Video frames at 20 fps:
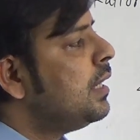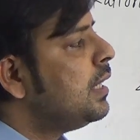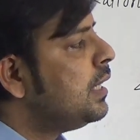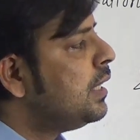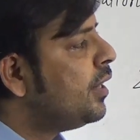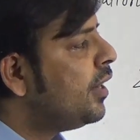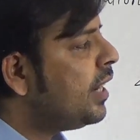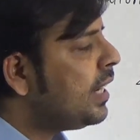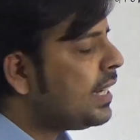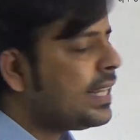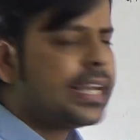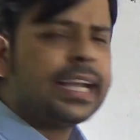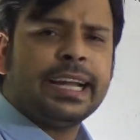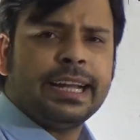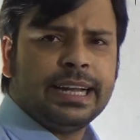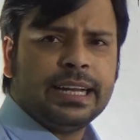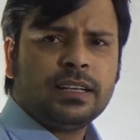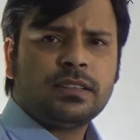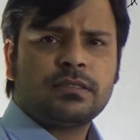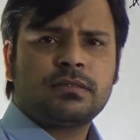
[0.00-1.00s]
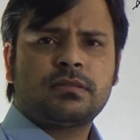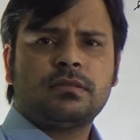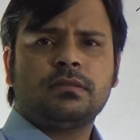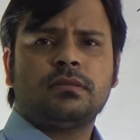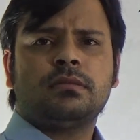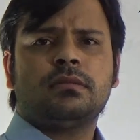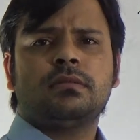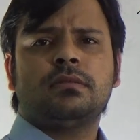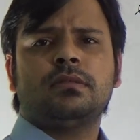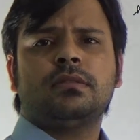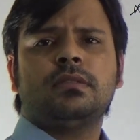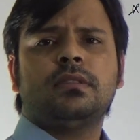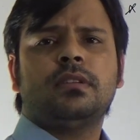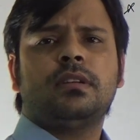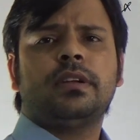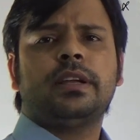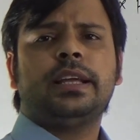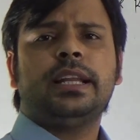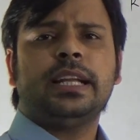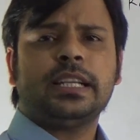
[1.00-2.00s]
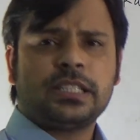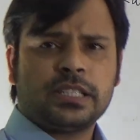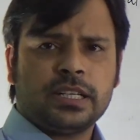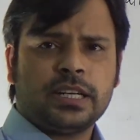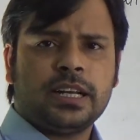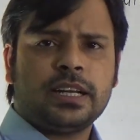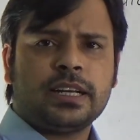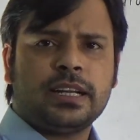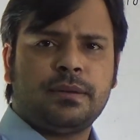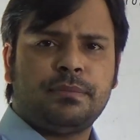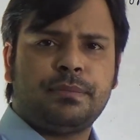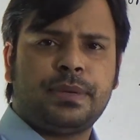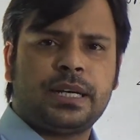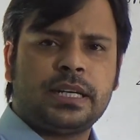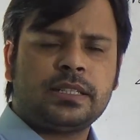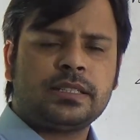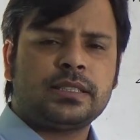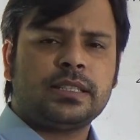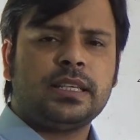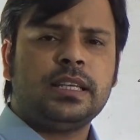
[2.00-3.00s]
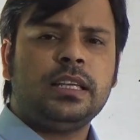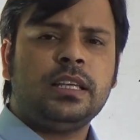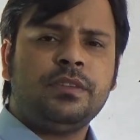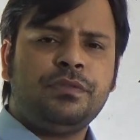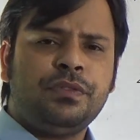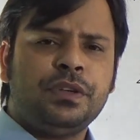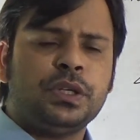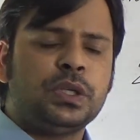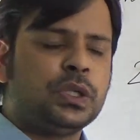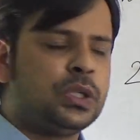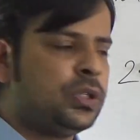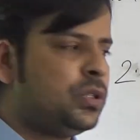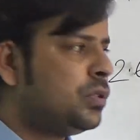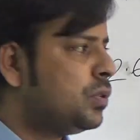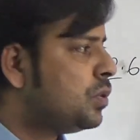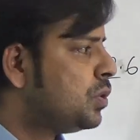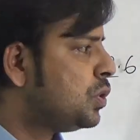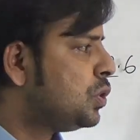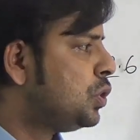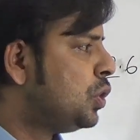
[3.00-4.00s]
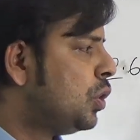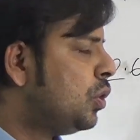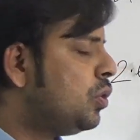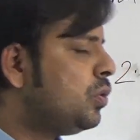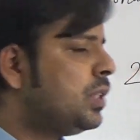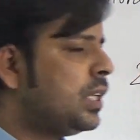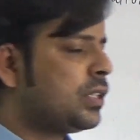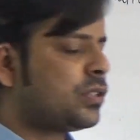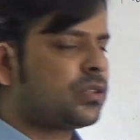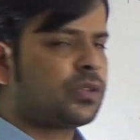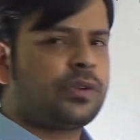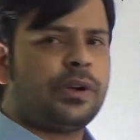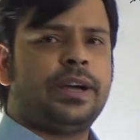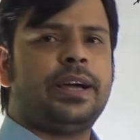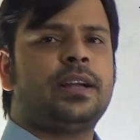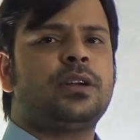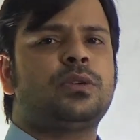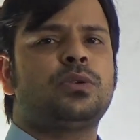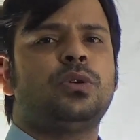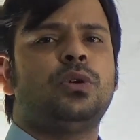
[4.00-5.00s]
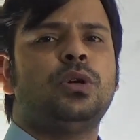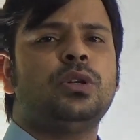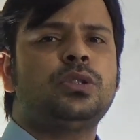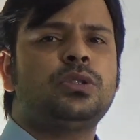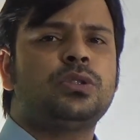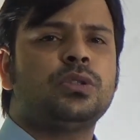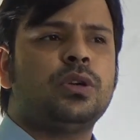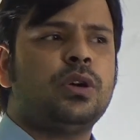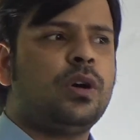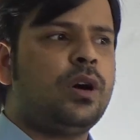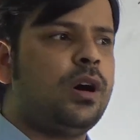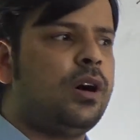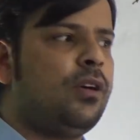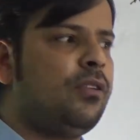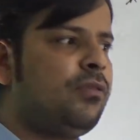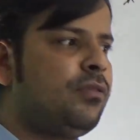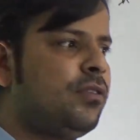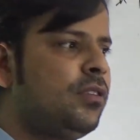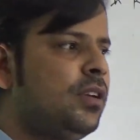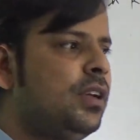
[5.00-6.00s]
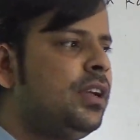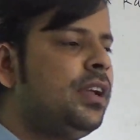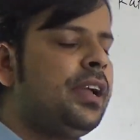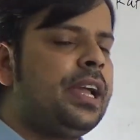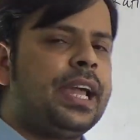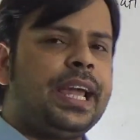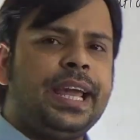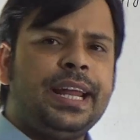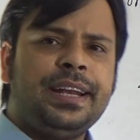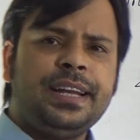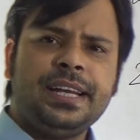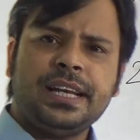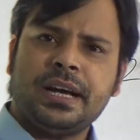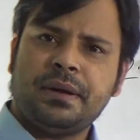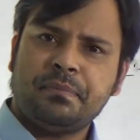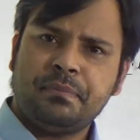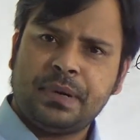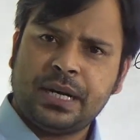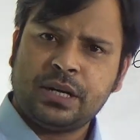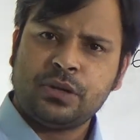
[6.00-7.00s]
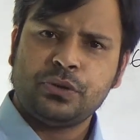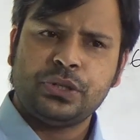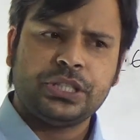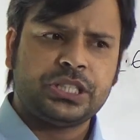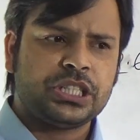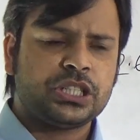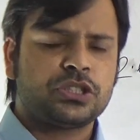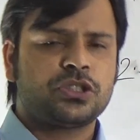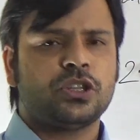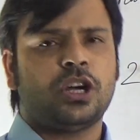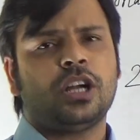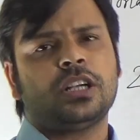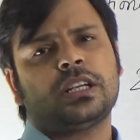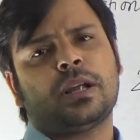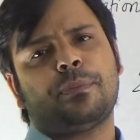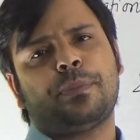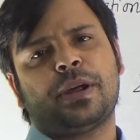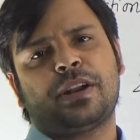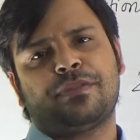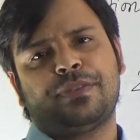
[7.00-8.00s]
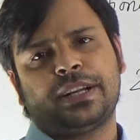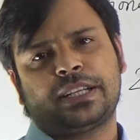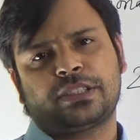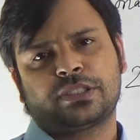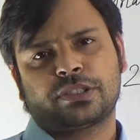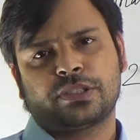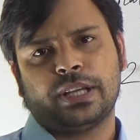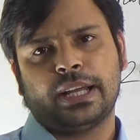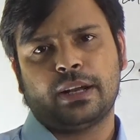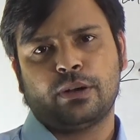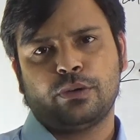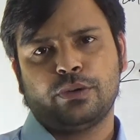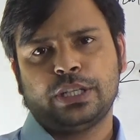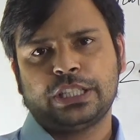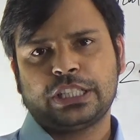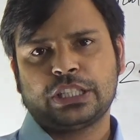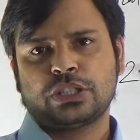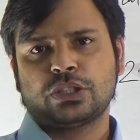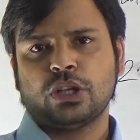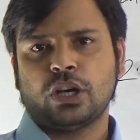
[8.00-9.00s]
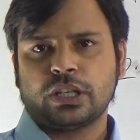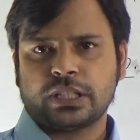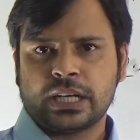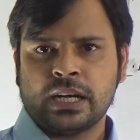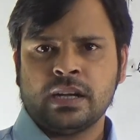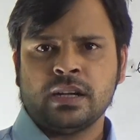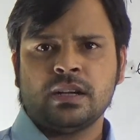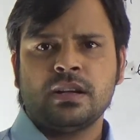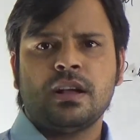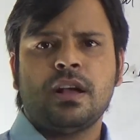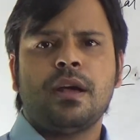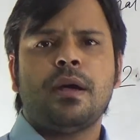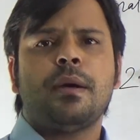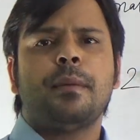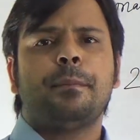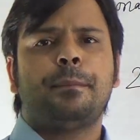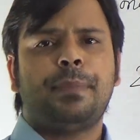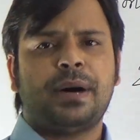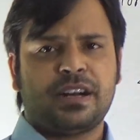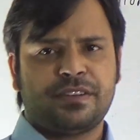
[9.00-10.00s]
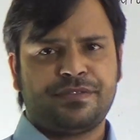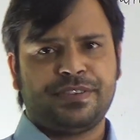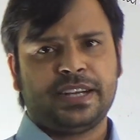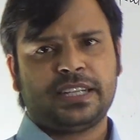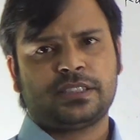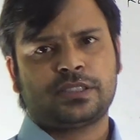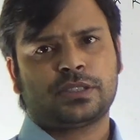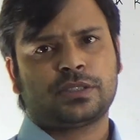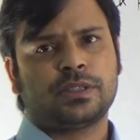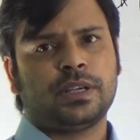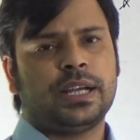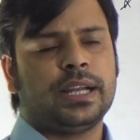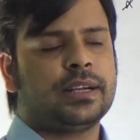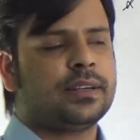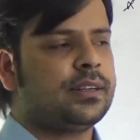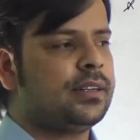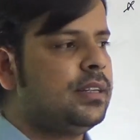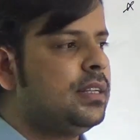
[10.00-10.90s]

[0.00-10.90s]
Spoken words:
you will get irrational numbers if you do the square root of any number which is not a perfect square, which is not a perfect square.